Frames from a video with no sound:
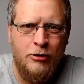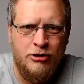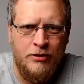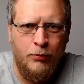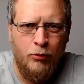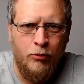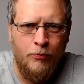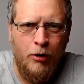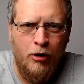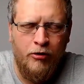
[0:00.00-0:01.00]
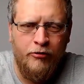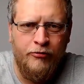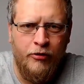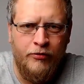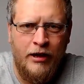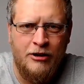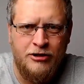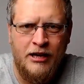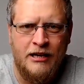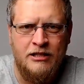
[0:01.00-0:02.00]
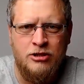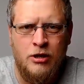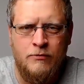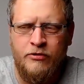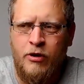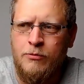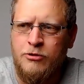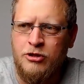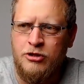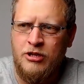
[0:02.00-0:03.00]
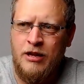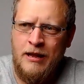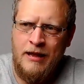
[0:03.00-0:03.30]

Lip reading: most important part of the Housing Act in terms of homelessness.